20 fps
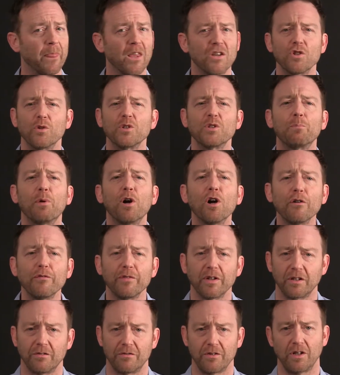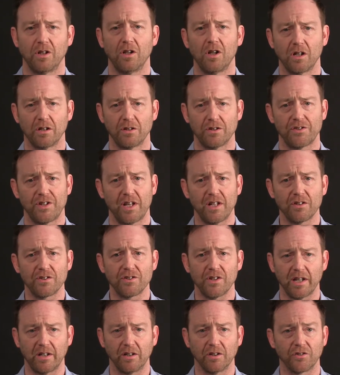So it's perfect for the longer sales
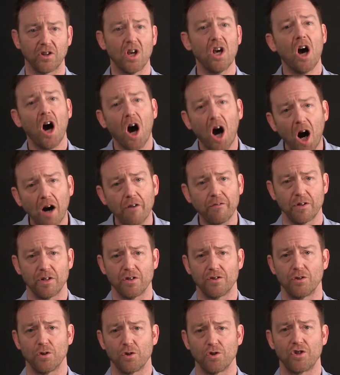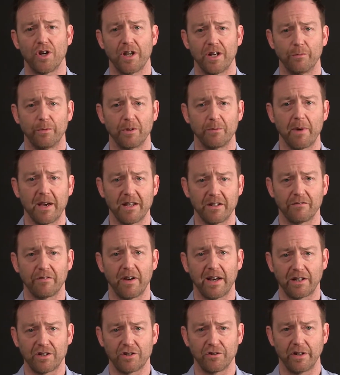cycles often associated with
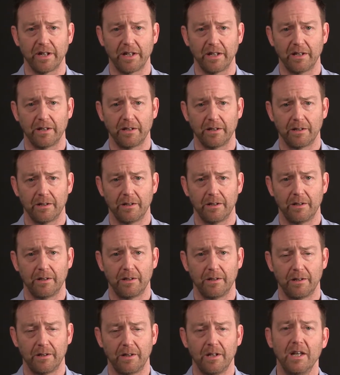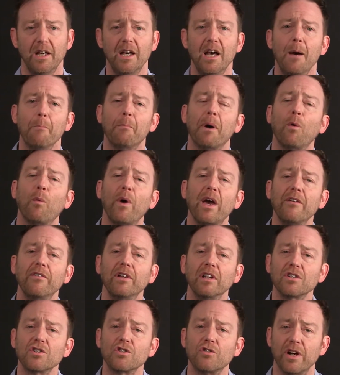manufacturing. By way of
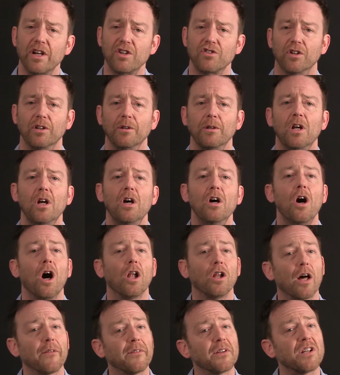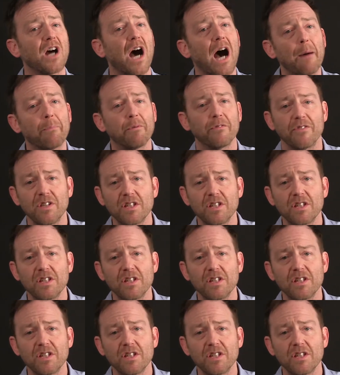illustration, along the top of